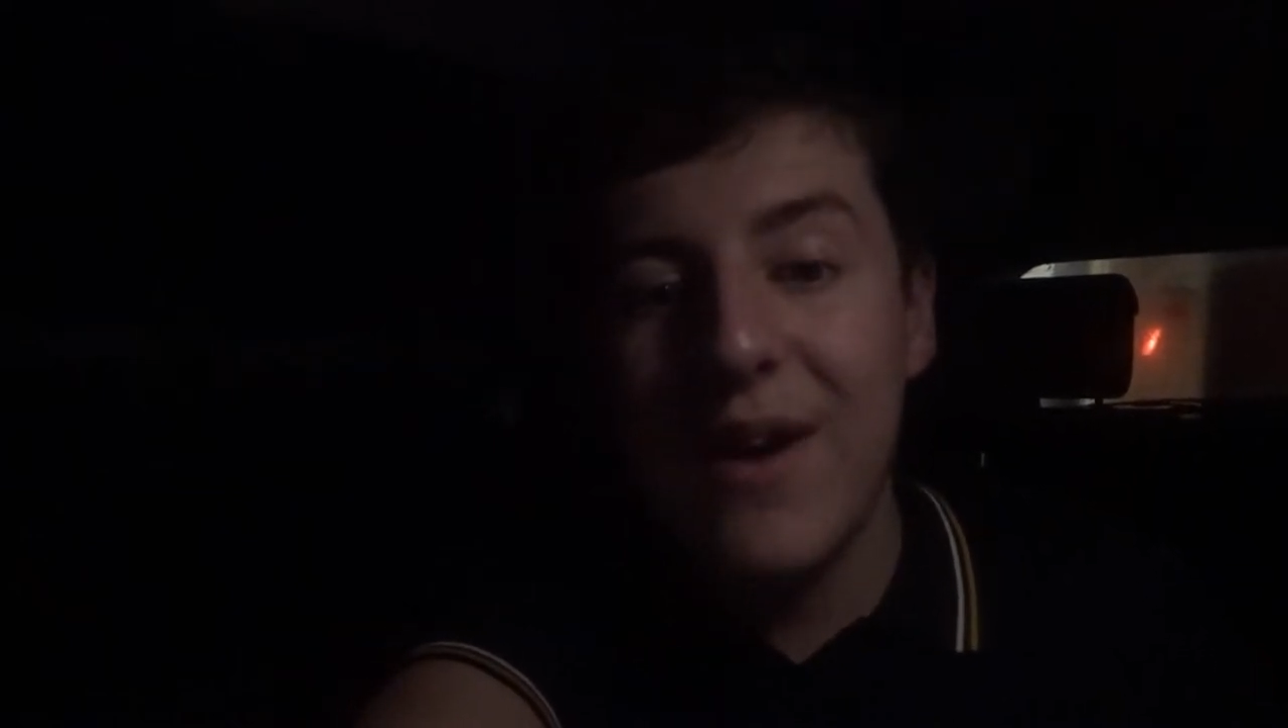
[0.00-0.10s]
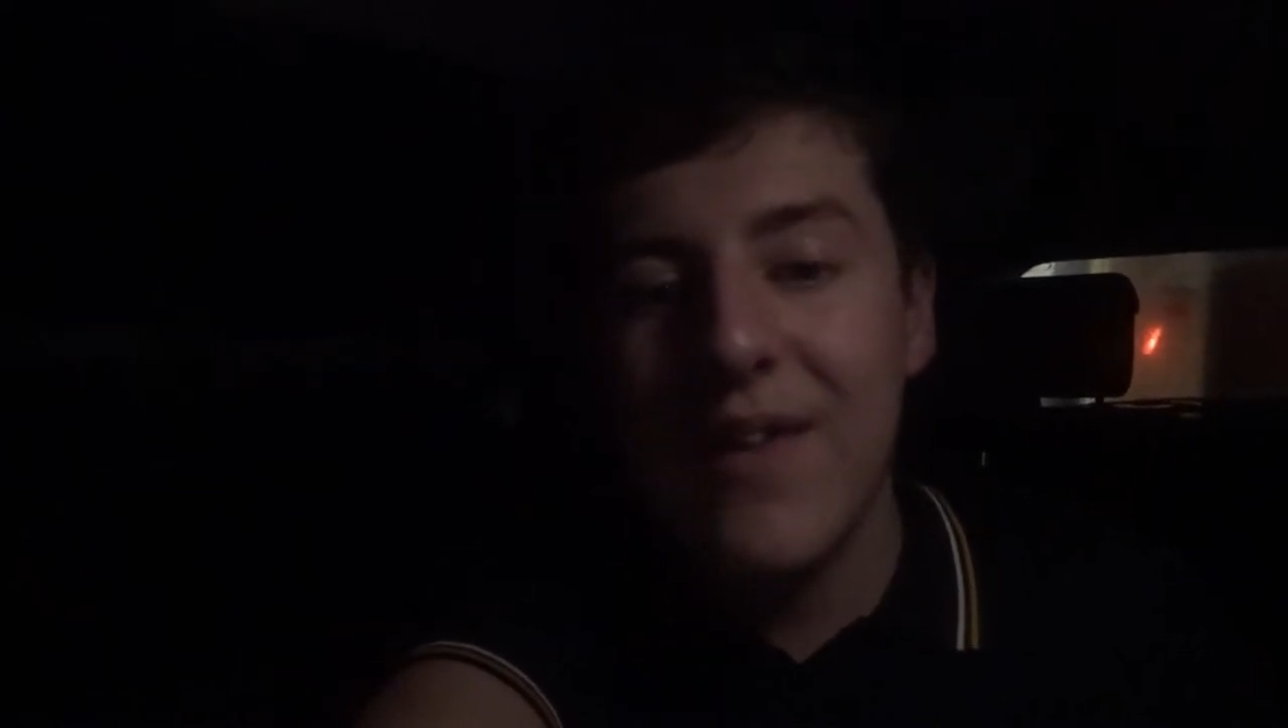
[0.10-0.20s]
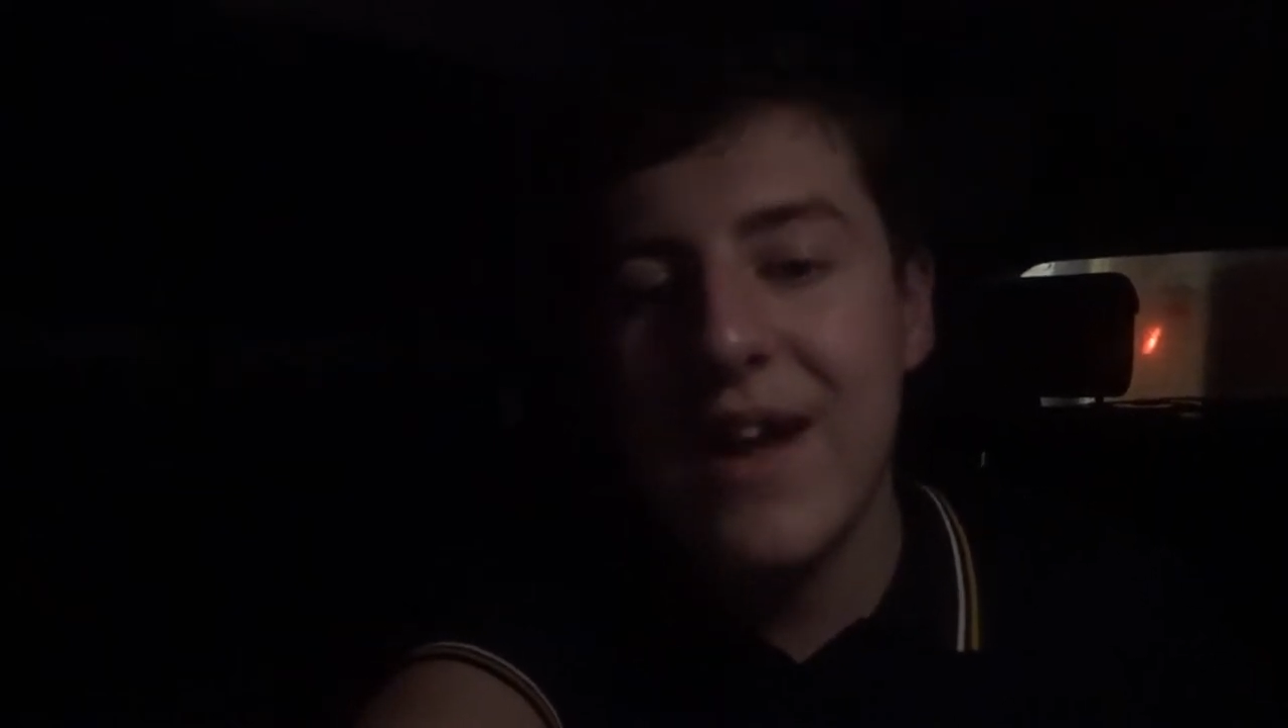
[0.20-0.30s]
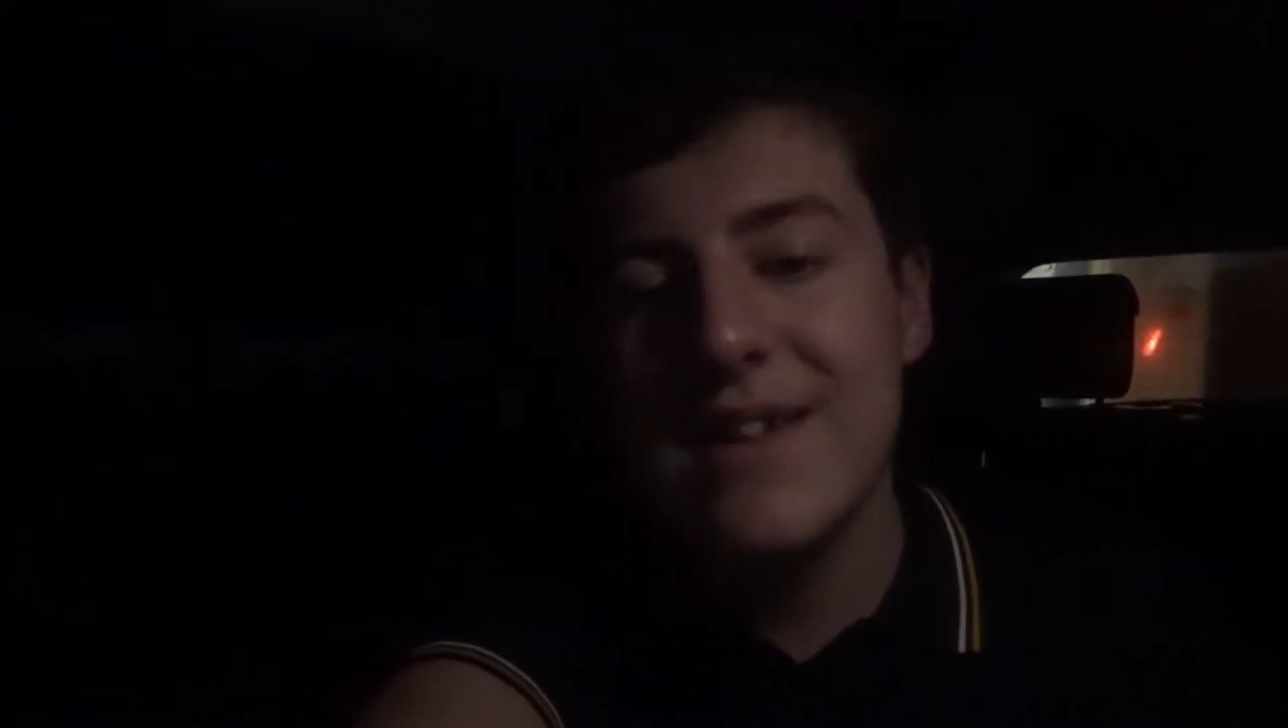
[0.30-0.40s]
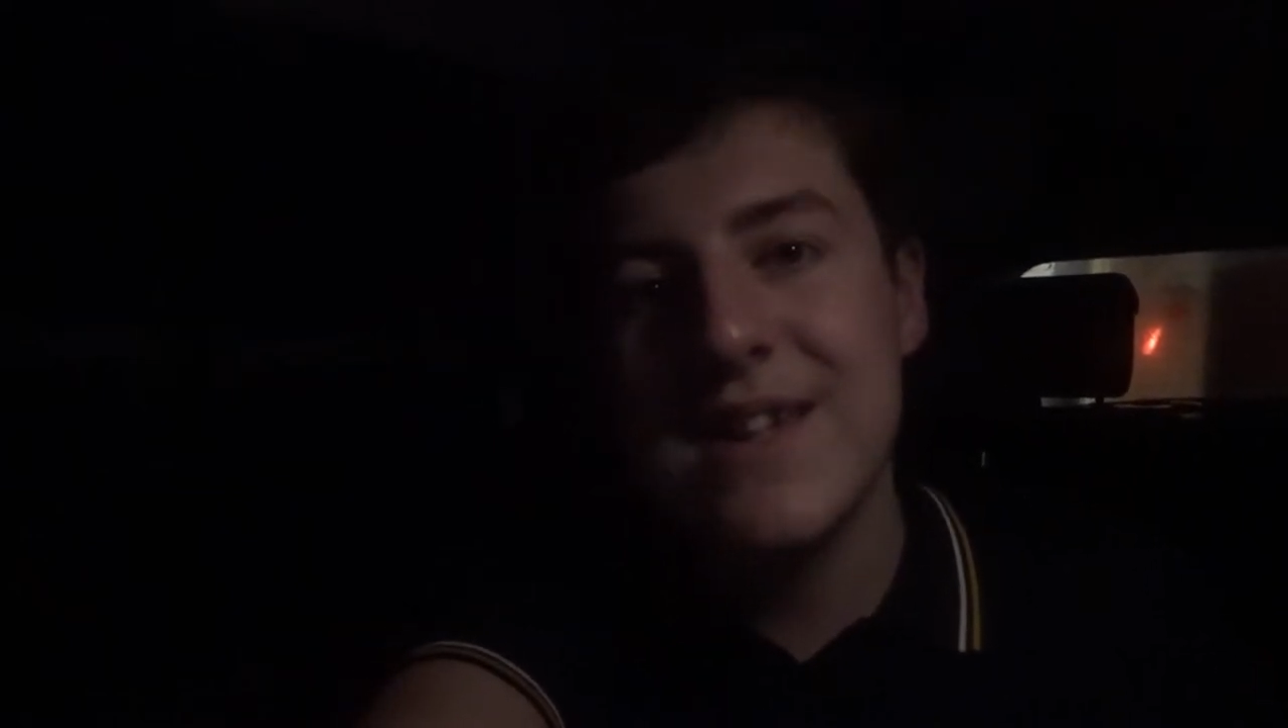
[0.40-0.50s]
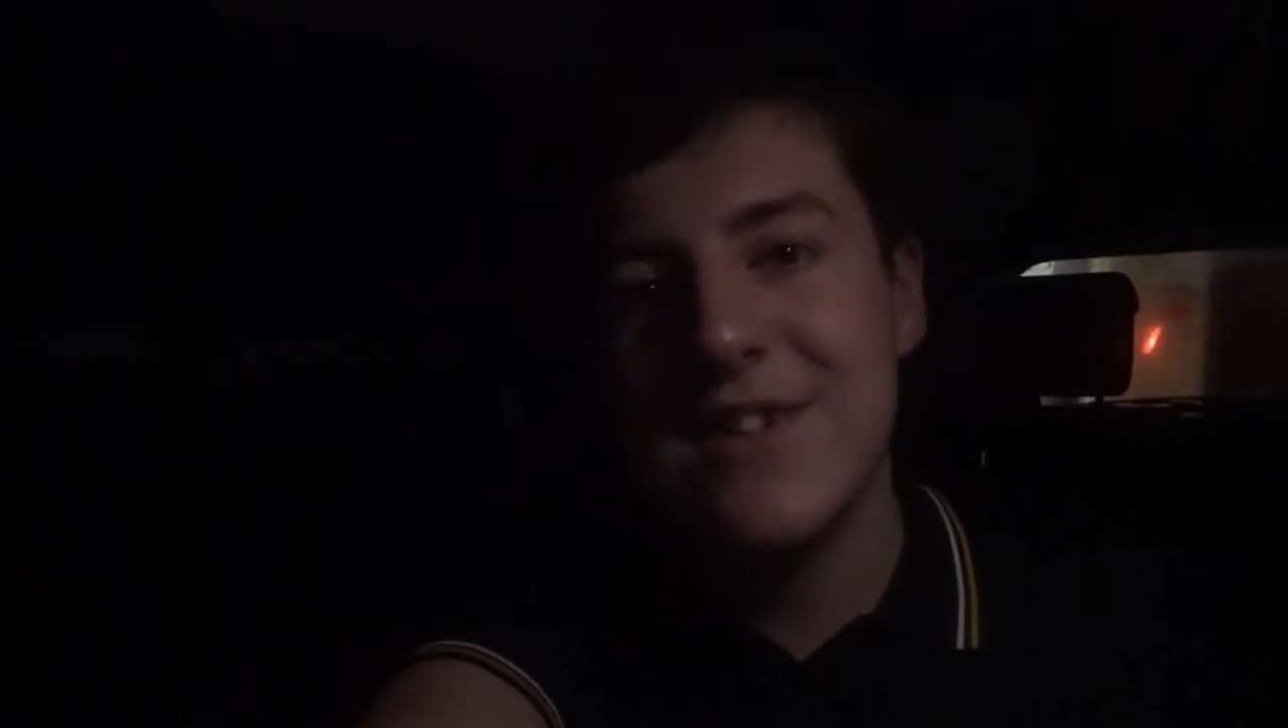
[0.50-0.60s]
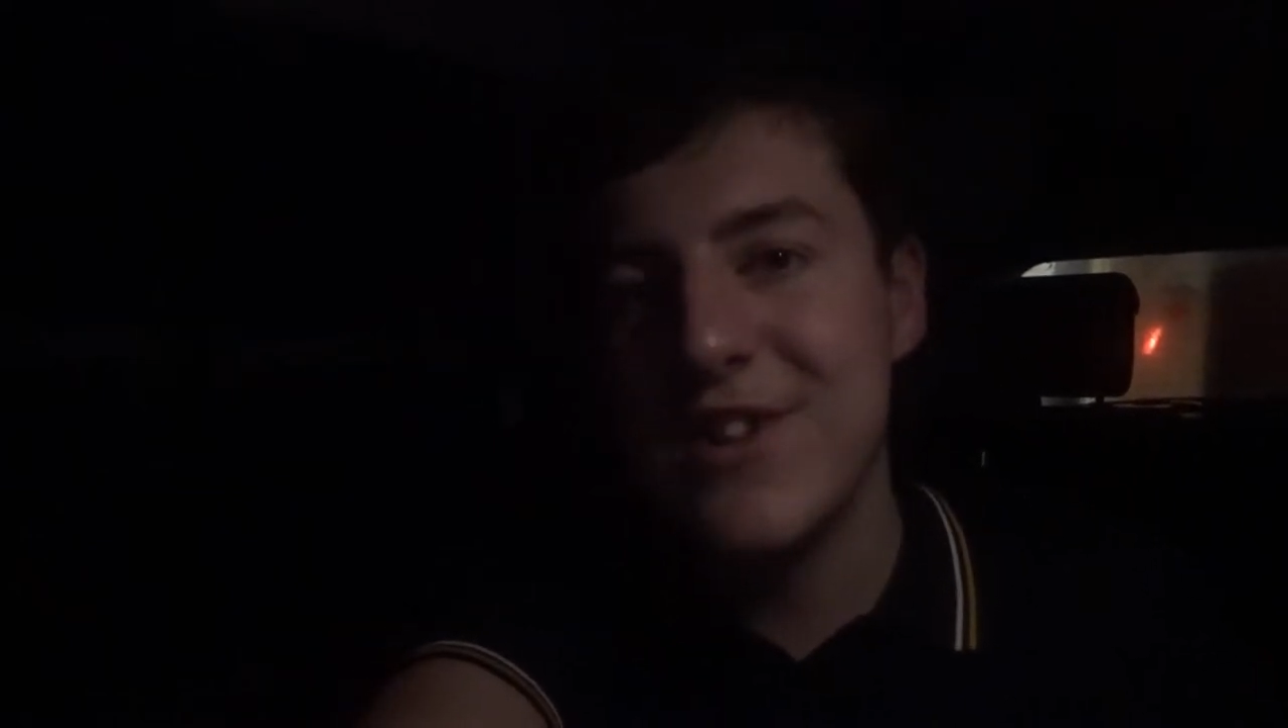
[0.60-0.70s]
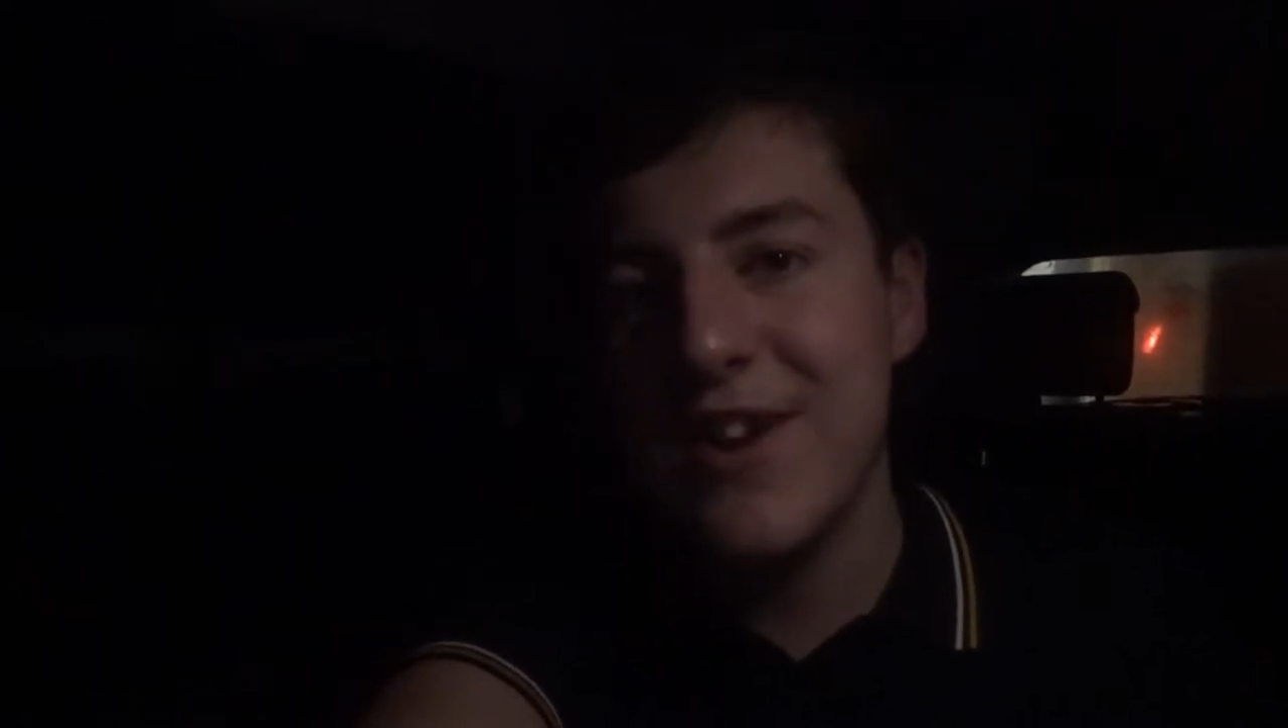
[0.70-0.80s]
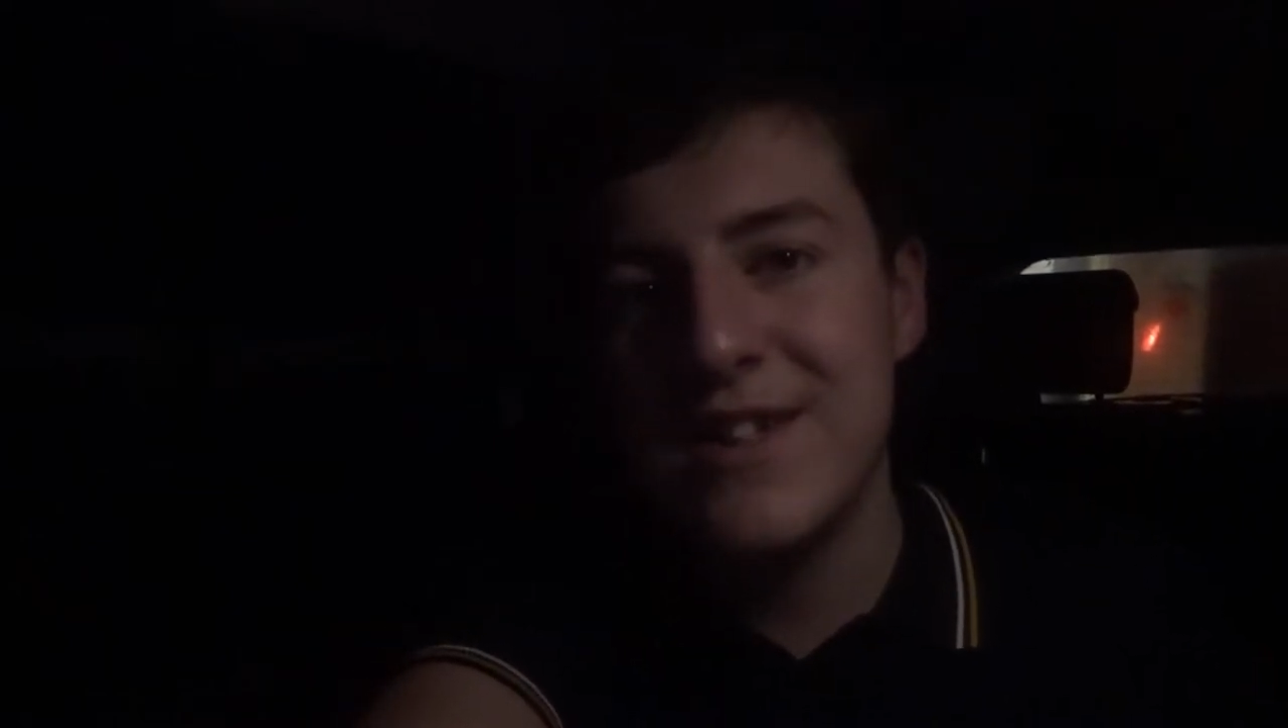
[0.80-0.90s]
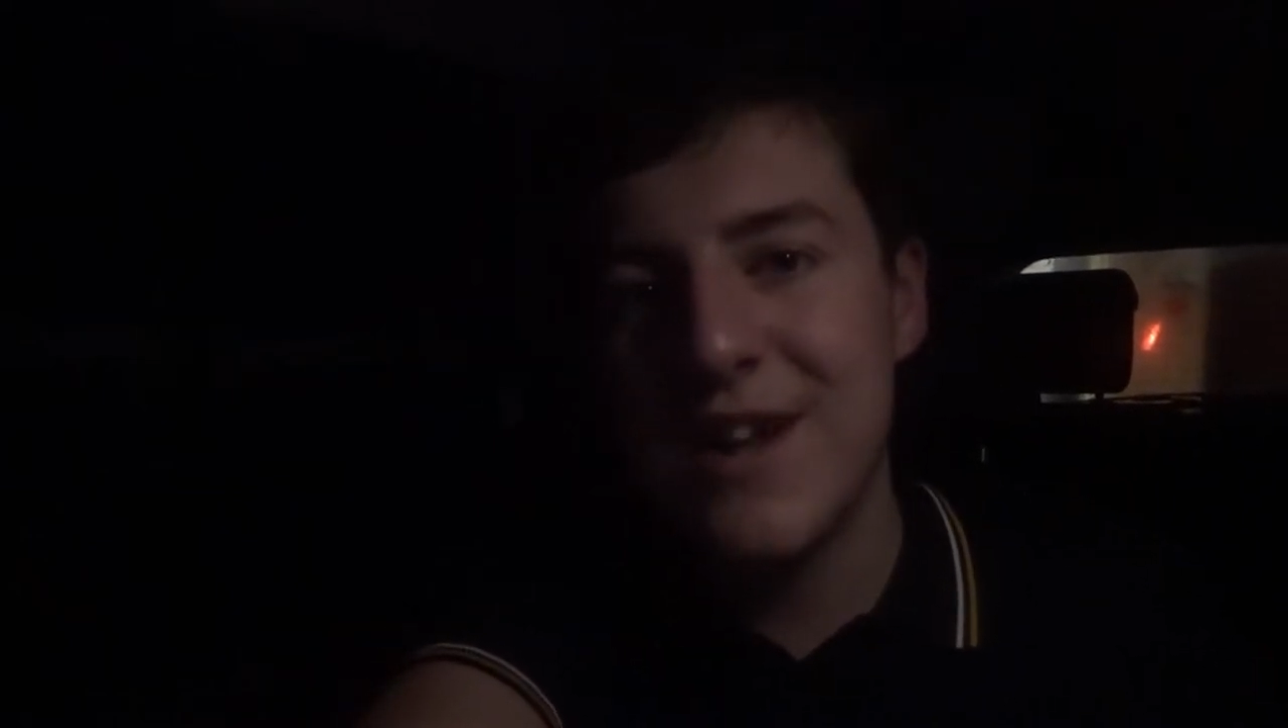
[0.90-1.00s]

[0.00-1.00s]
I've had such a nice